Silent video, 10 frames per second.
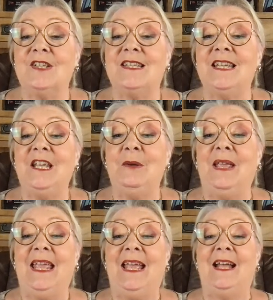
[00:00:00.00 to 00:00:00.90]
see you
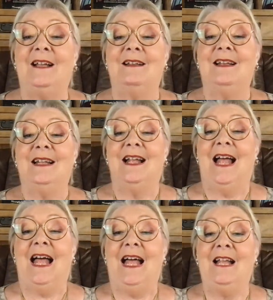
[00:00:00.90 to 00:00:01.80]
here.
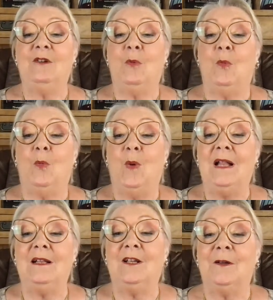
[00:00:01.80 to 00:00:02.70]
And
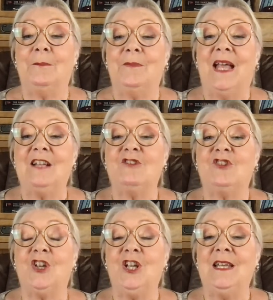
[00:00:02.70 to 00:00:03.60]
welcome. And
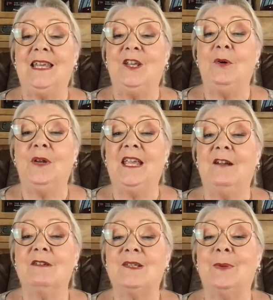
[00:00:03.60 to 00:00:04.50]
Shirley, you're here
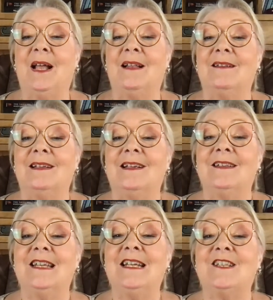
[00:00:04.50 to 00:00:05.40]
as well.
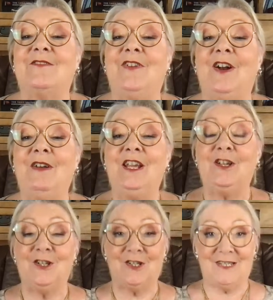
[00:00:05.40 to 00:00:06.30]
It's very
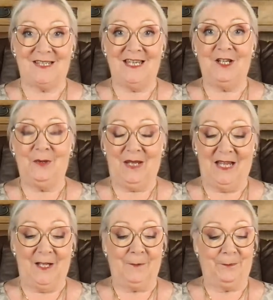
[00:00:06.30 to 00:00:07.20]
good to see you
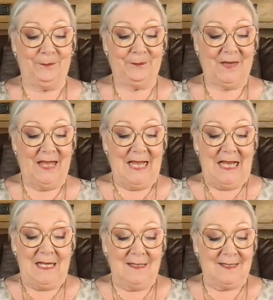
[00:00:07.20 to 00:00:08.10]
here.
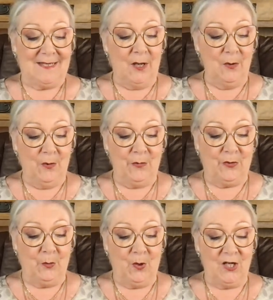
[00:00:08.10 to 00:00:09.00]
So the
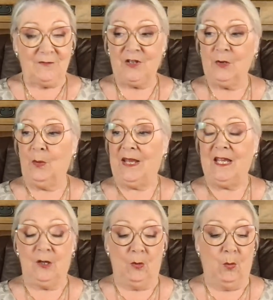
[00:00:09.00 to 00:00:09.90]
word for the
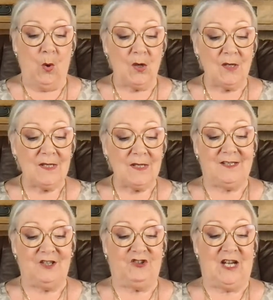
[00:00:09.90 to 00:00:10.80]
week was
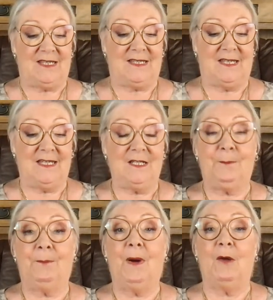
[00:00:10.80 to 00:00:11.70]
suggested
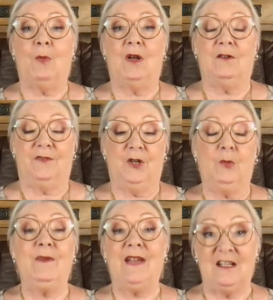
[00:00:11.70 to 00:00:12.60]
by one of you.
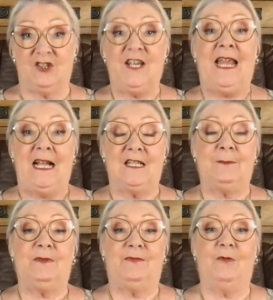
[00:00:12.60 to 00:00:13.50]
We've actually had it
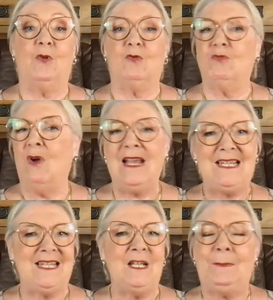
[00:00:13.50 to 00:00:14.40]
before, right
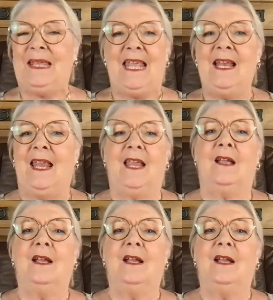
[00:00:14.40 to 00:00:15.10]
in the beginning